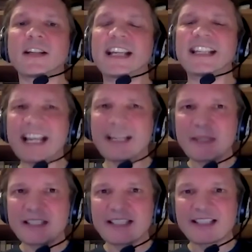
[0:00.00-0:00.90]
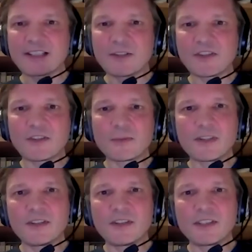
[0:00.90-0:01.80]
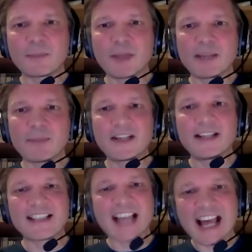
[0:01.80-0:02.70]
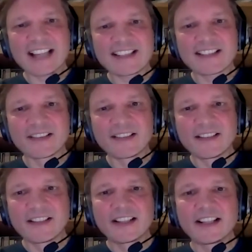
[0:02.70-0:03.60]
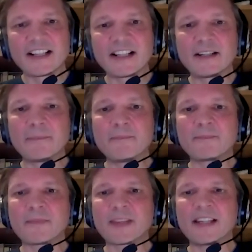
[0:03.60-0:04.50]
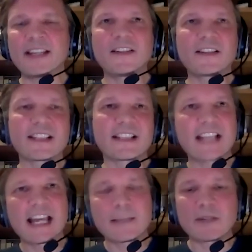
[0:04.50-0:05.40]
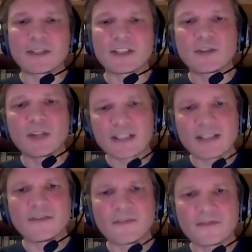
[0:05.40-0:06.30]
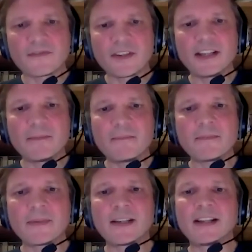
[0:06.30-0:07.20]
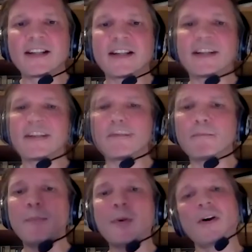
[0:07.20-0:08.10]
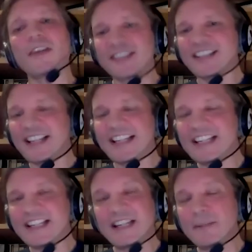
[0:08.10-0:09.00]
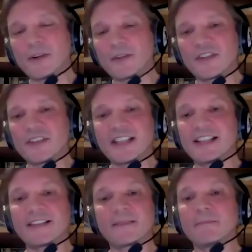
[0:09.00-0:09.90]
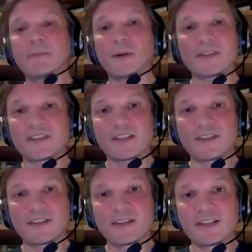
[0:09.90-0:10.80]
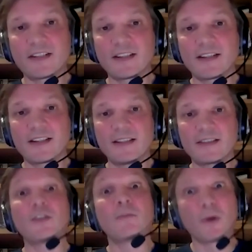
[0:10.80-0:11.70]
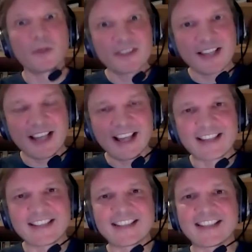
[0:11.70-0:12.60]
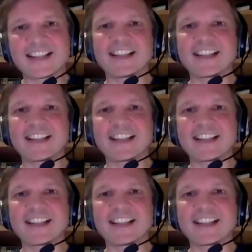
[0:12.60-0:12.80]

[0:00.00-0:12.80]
He's getting a bit disillusioned with the newspaper he's at. He feels it's getting a bit restrictive for him, but he approaches his boss and his new boss, and